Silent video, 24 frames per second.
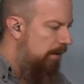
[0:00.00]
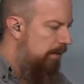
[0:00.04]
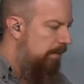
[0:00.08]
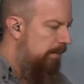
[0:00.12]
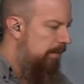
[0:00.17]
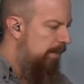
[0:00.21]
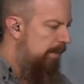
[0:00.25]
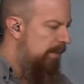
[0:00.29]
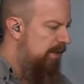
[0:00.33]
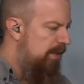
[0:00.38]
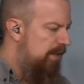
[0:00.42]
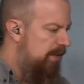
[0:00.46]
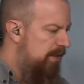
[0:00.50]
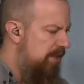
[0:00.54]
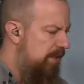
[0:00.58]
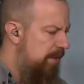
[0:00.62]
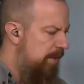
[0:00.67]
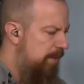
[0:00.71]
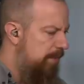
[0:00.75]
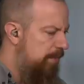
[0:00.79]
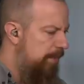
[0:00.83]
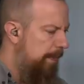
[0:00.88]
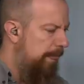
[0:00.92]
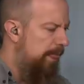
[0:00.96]
Maybe this is it.
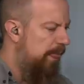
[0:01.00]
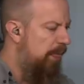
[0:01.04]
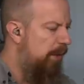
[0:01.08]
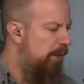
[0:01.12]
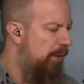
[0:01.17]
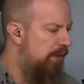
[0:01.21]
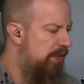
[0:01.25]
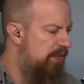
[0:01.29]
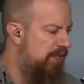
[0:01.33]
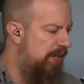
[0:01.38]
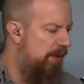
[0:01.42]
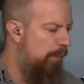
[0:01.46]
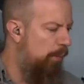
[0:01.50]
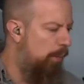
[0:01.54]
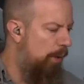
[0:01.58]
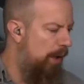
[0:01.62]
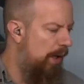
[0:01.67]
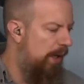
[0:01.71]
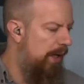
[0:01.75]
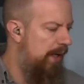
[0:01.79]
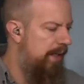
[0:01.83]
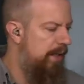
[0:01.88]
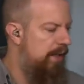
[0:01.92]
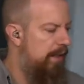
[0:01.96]
There is a
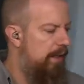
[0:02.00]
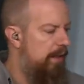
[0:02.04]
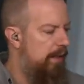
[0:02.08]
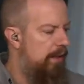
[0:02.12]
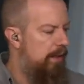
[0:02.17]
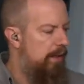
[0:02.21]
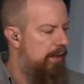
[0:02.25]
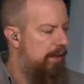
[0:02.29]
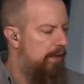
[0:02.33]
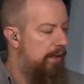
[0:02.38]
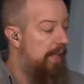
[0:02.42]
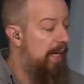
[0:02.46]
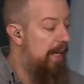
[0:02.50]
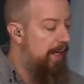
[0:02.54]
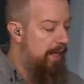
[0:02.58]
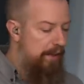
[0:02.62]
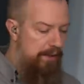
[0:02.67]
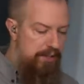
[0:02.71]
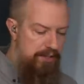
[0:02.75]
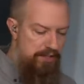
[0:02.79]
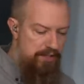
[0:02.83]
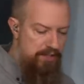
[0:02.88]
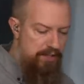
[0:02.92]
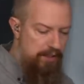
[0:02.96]
wide. Yeah, yeah.
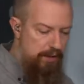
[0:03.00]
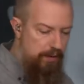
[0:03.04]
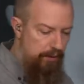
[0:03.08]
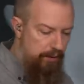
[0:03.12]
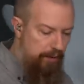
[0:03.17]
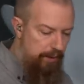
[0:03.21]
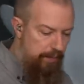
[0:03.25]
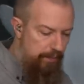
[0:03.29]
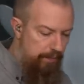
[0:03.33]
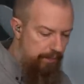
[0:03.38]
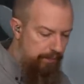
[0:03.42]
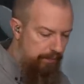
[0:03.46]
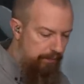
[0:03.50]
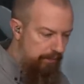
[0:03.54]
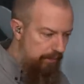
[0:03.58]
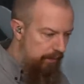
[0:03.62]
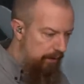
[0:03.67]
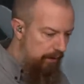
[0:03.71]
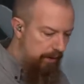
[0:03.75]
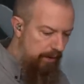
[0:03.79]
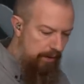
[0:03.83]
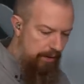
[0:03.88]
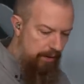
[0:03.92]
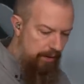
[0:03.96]
This is it. Okay.
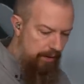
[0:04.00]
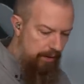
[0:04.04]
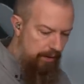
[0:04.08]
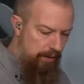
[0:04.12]
Uh,